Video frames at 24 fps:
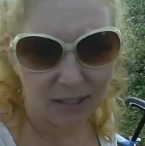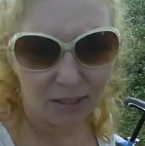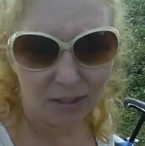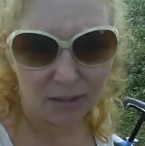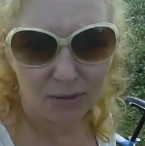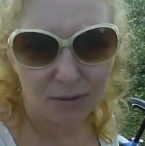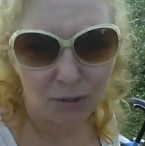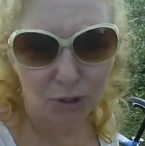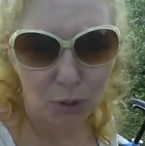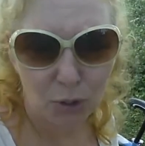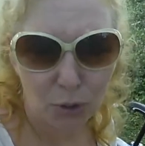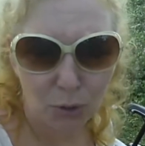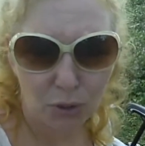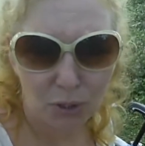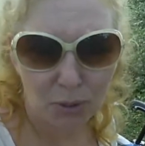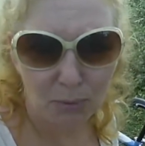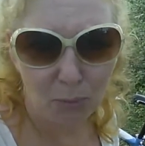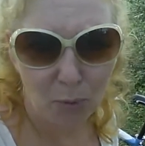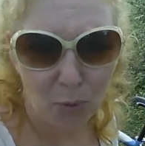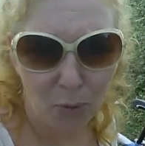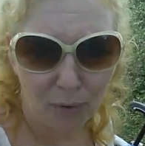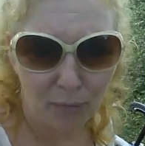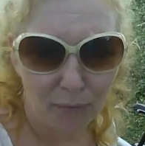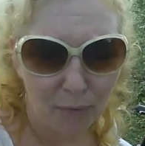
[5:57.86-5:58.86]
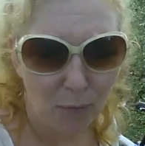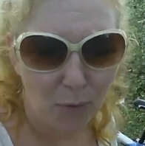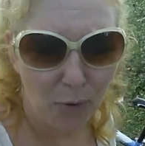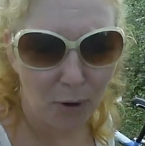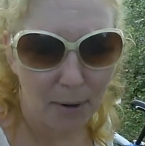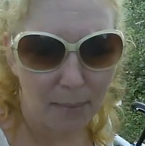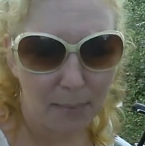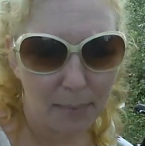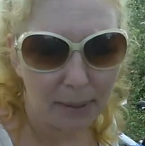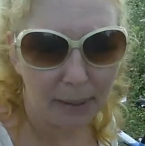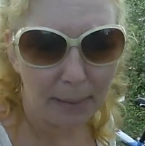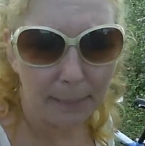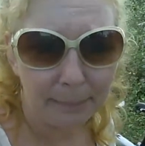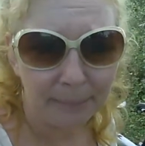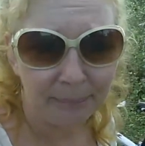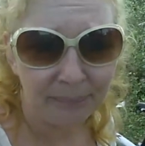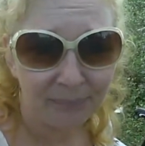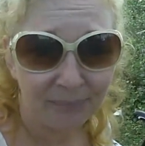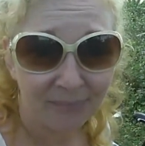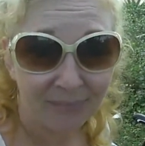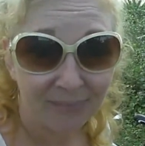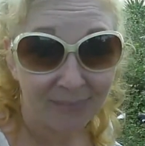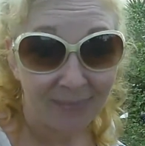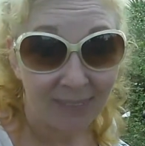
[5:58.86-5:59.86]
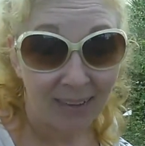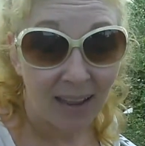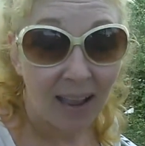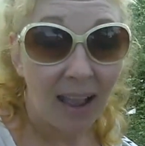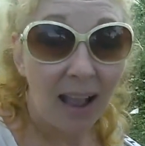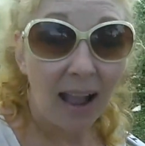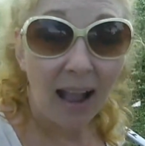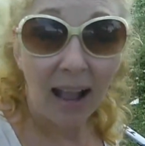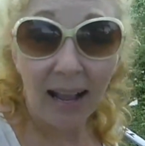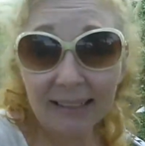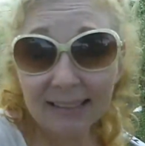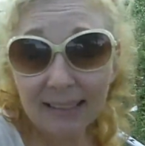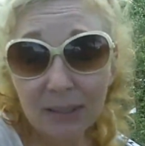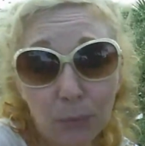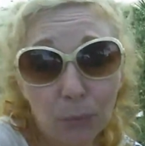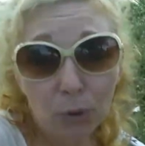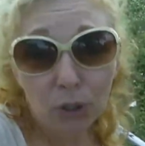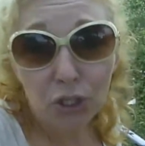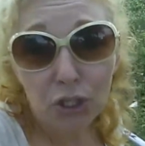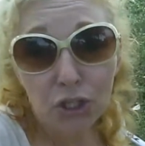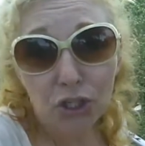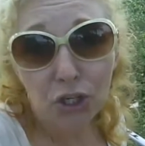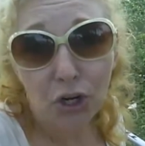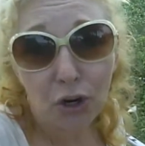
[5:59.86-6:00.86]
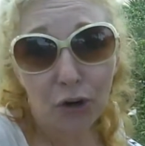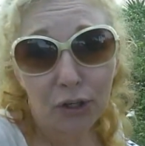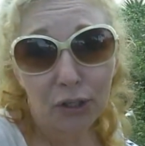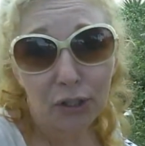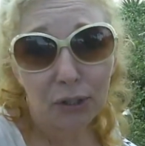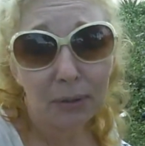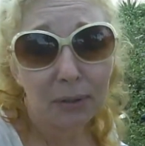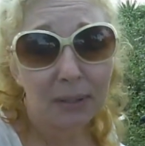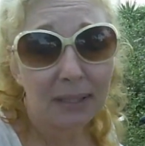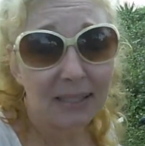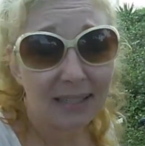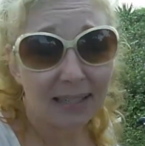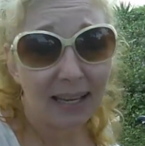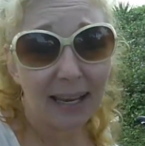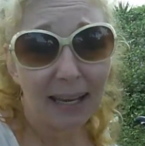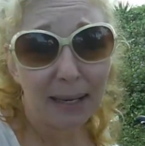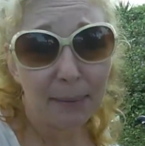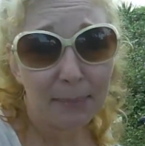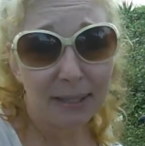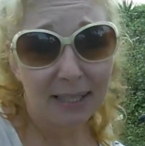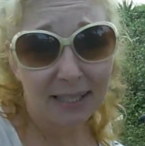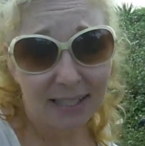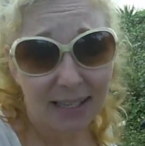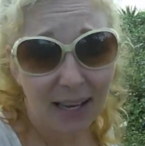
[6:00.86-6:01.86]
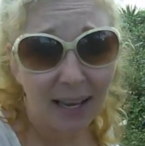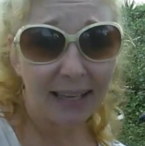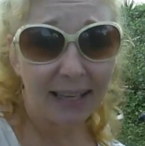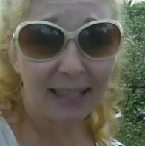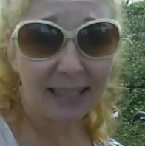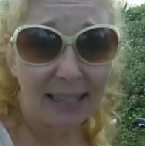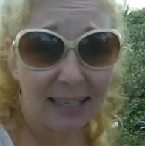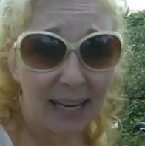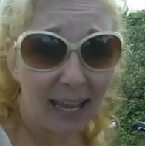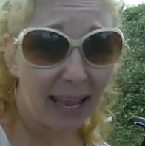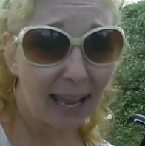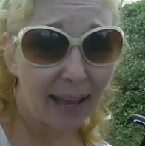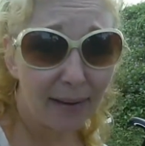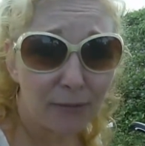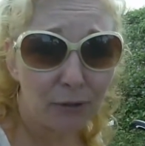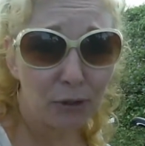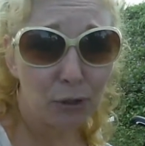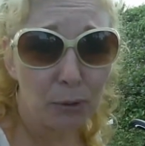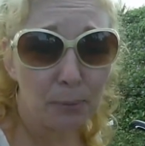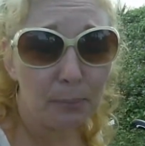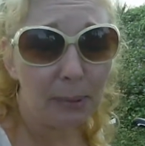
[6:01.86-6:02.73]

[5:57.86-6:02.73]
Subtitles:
to do some more for it. But I did want to show you because I am excited to have a new